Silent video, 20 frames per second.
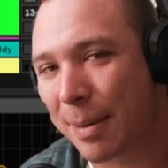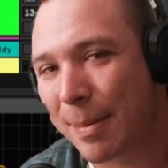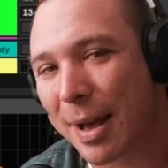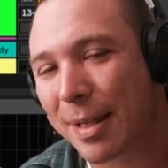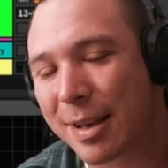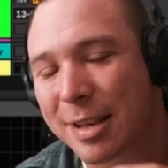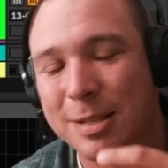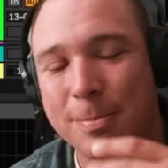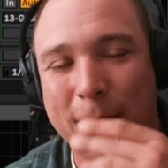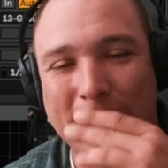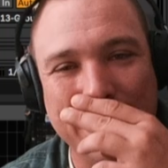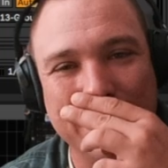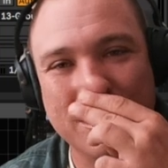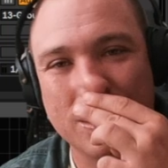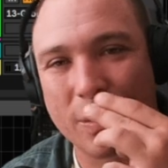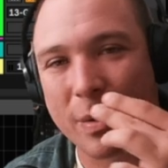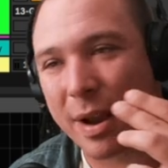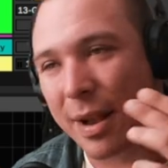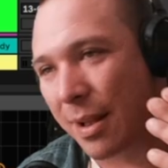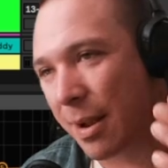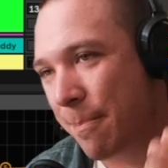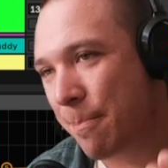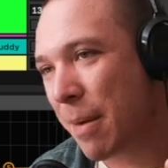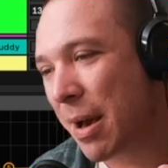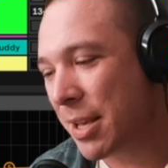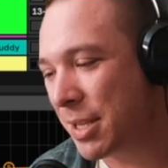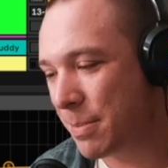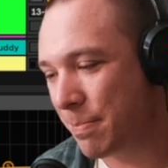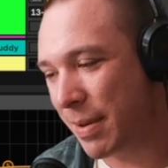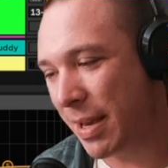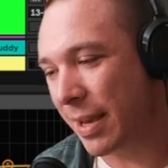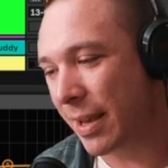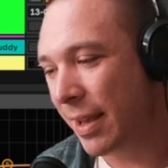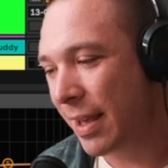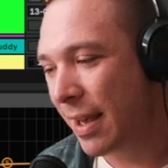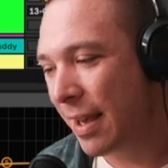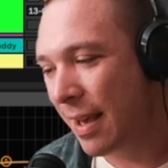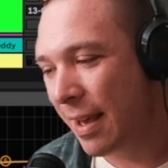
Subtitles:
about this, but I swear there must be.